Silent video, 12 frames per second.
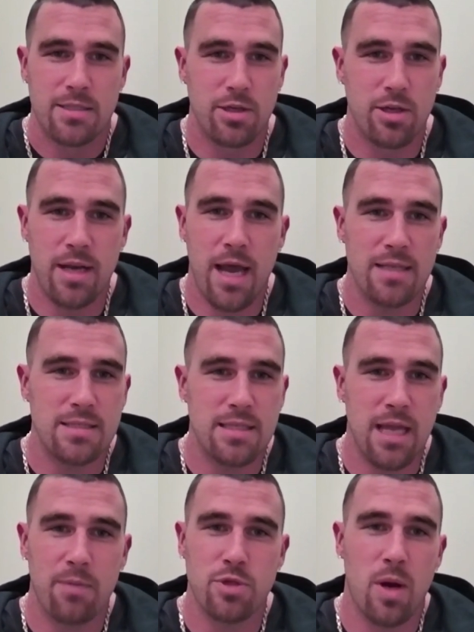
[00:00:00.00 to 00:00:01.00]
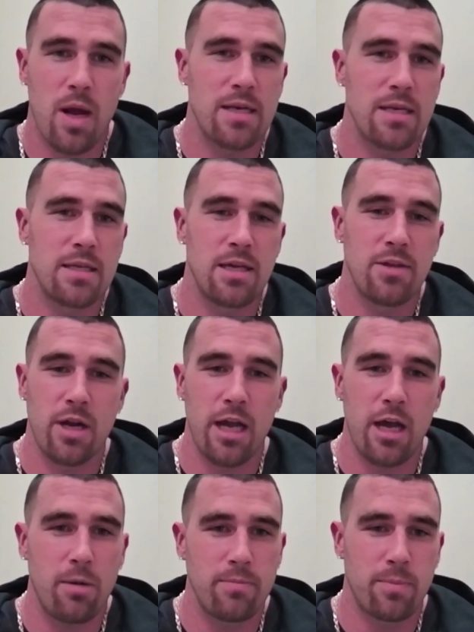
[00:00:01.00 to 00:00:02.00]
So right. You stop trying to either
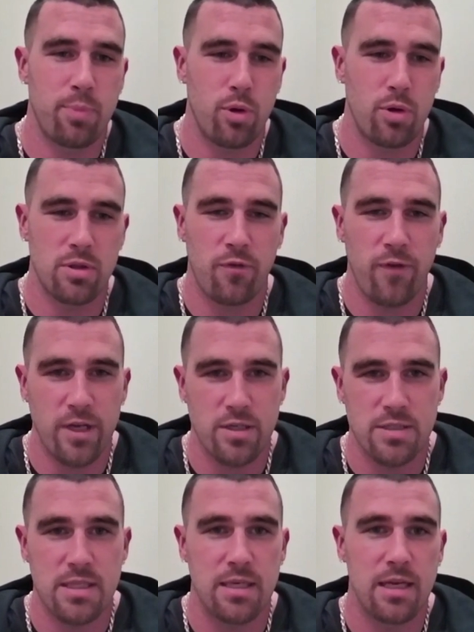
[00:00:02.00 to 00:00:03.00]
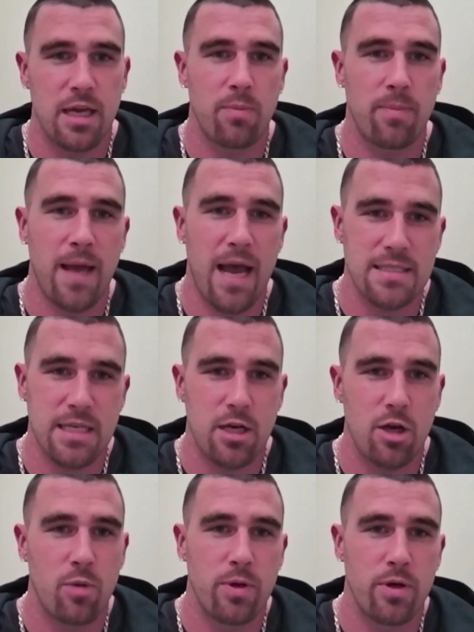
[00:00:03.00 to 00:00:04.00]
help pull defenders to help guys get
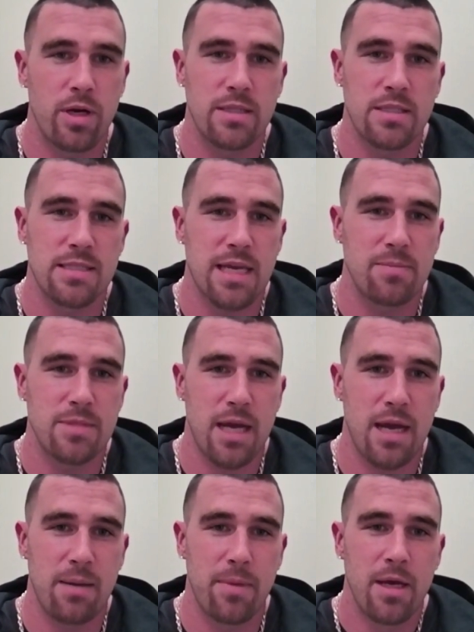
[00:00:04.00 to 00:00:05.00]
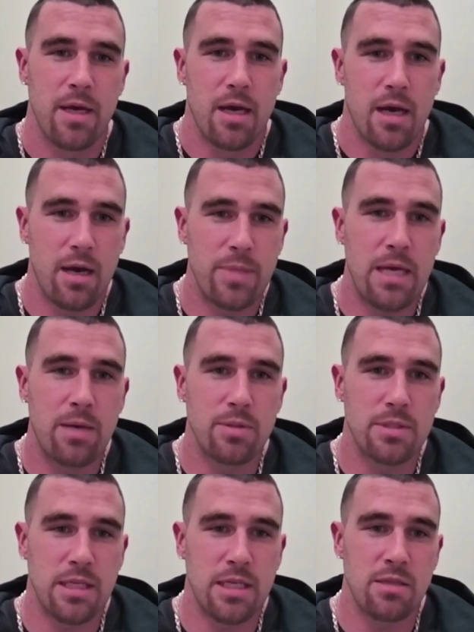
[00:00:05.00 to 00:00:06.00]
open, or at the same time uh, be
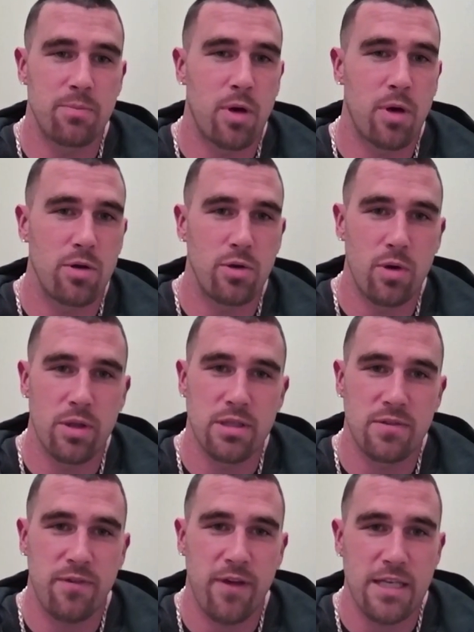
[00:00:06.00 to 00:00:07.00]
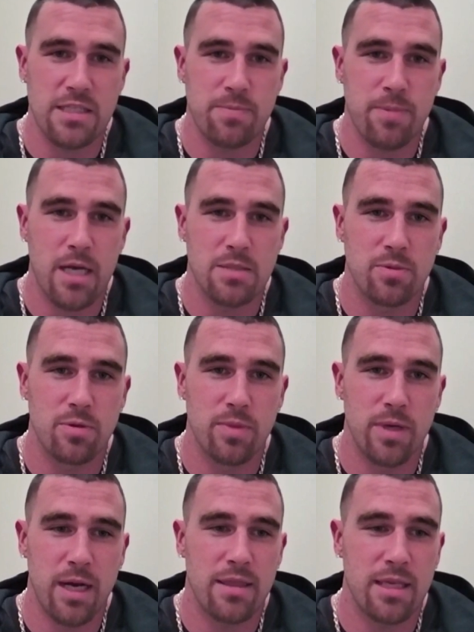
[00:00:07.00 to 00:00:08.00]
able to get the ball north as fast as possible.
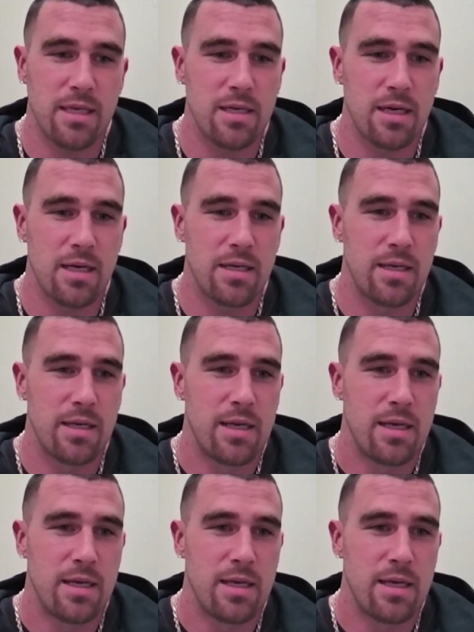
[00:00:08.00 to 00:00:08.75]
But I think uh,